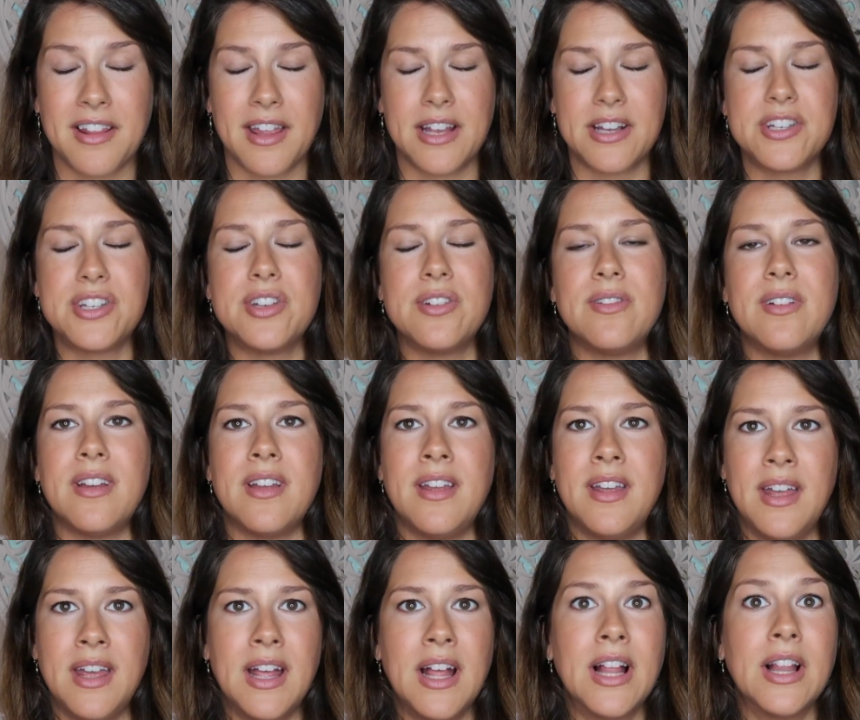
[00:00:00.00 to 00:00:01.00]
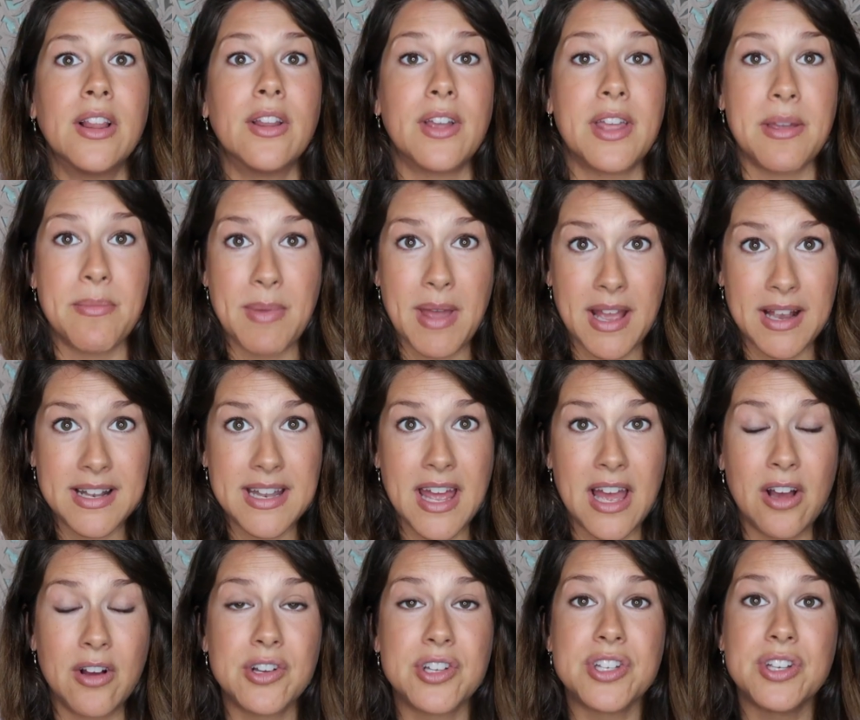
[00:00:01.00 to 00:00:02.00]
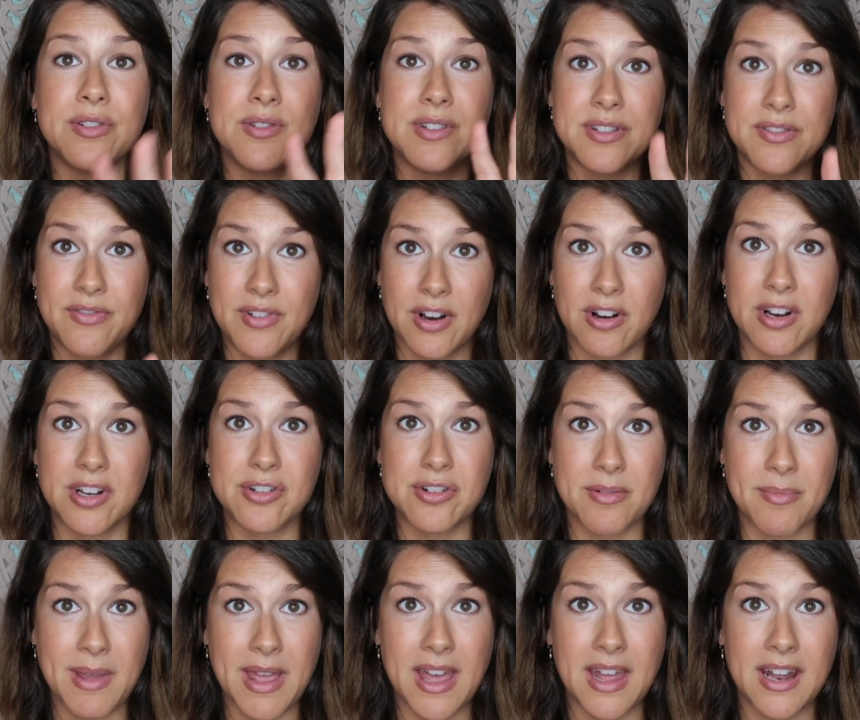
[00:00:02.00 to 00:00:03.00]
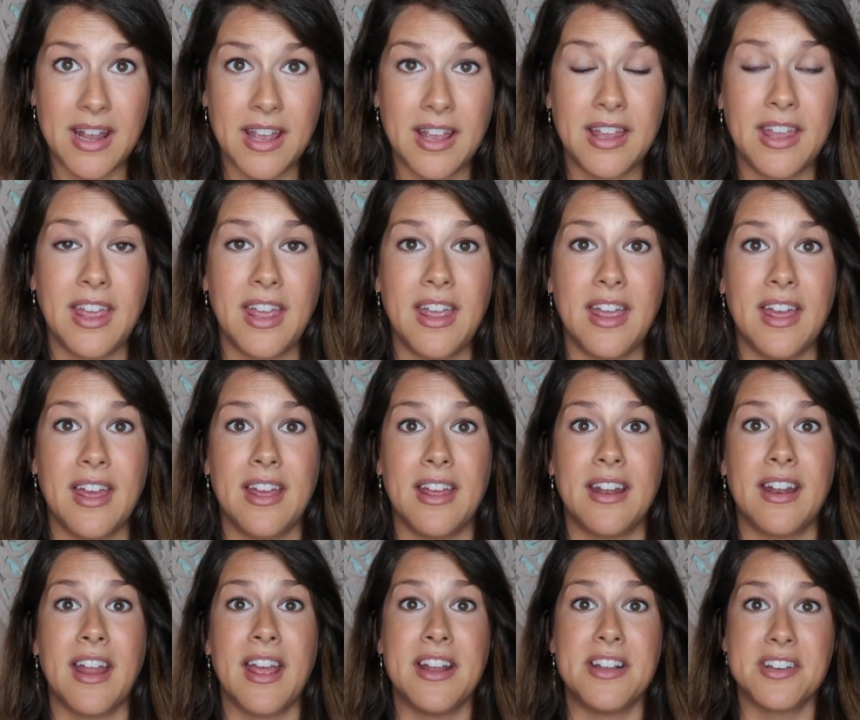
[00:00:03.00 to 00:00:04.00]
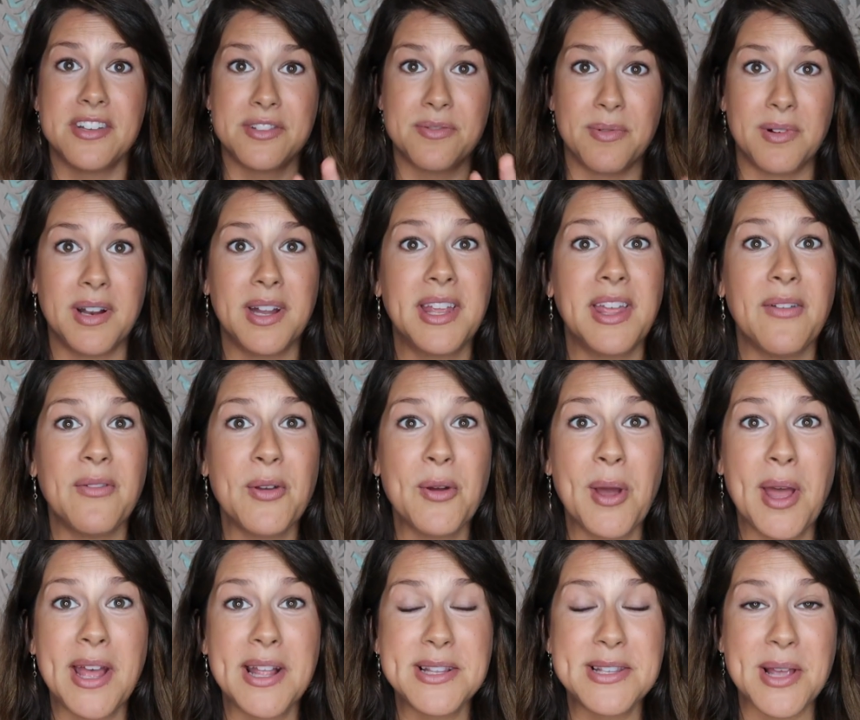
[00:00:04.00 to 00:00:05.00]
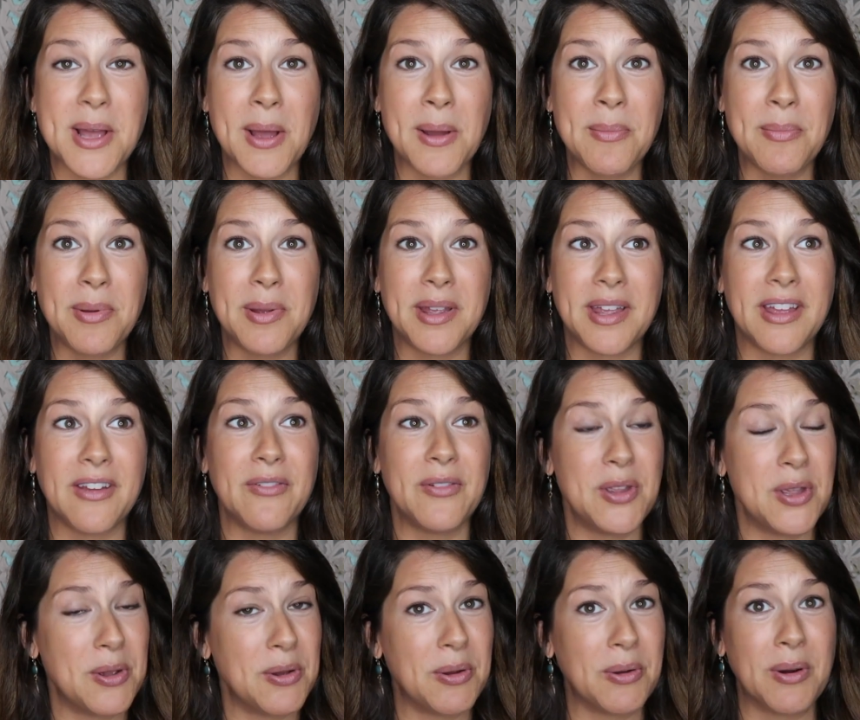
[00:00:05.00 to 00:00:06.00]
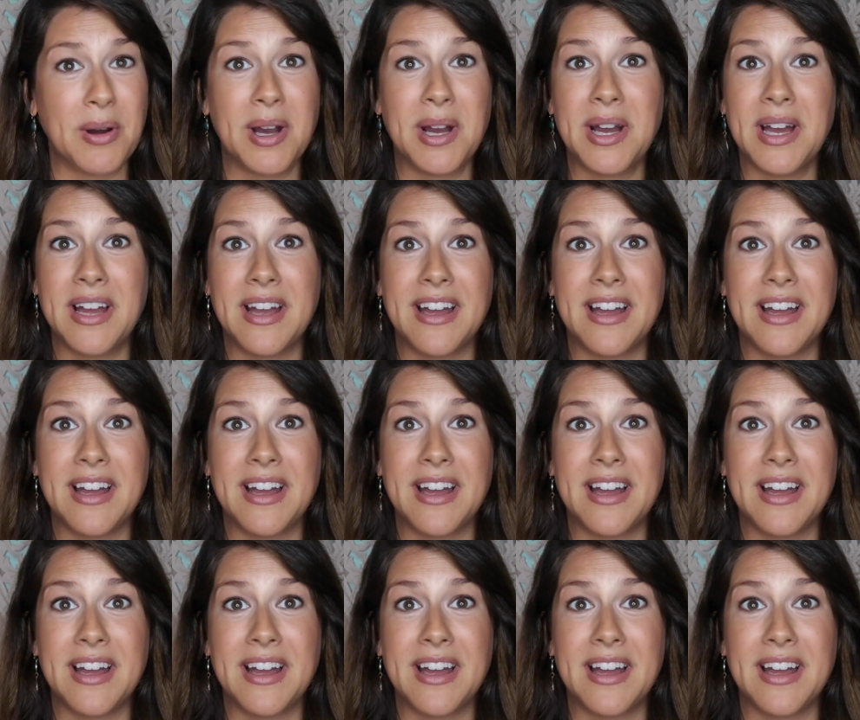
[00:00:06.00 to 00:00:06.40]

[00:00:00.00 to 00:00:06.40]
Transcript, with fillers: Like she, looking back now, she was very dramatic and I just wanna give you a heads up if you